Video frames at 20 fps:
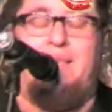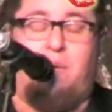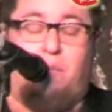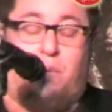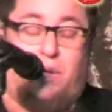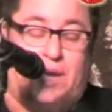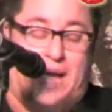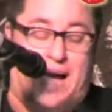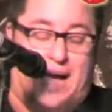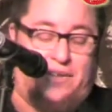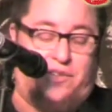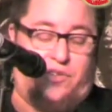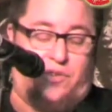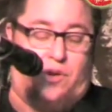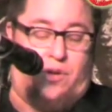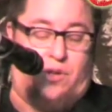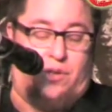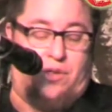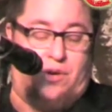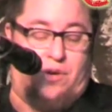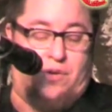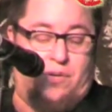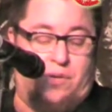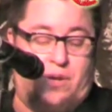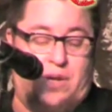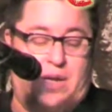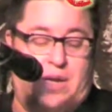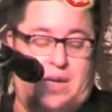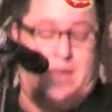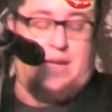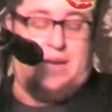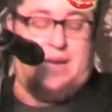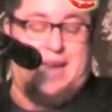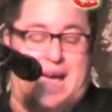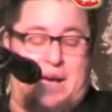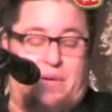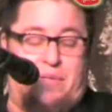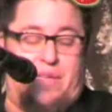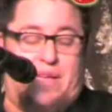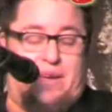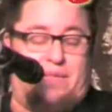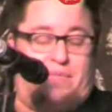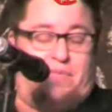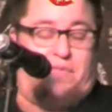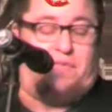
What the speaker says: they will not. Although, now that